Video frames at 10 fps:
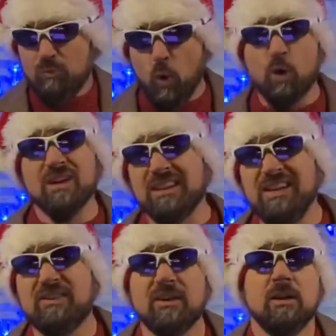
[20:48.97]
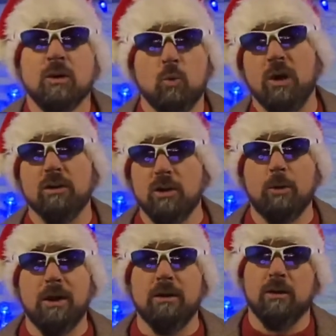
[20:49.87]
or at least, well, you know
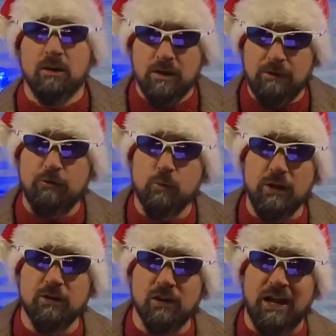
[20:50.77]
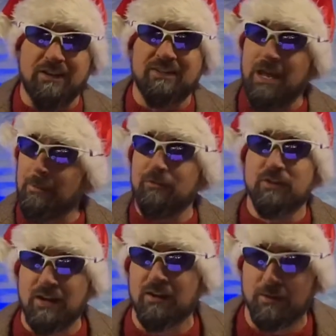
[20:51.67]
what? If you win your last game, I've
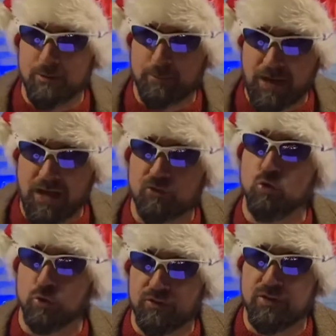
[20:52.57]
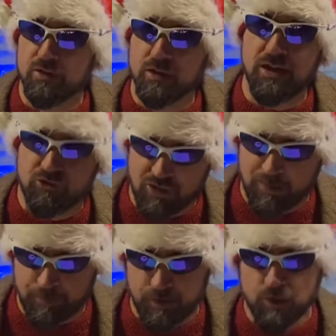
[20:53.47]
said it in the past, you are still a
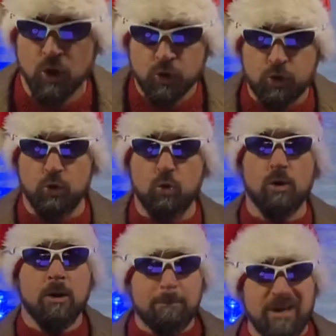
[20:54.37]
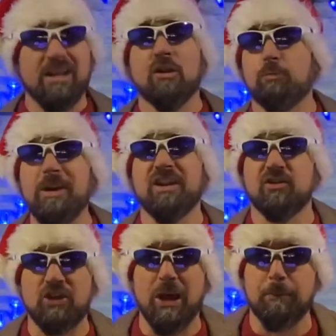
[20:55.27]
champion to me. Now, speaking of
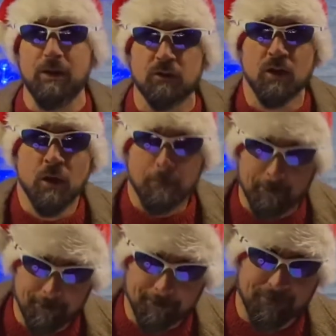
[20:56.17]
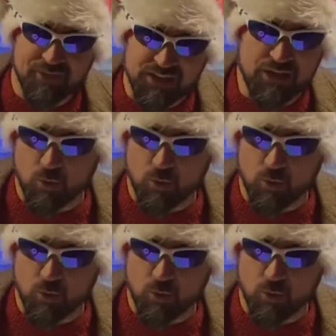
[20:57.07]
champions, mm, the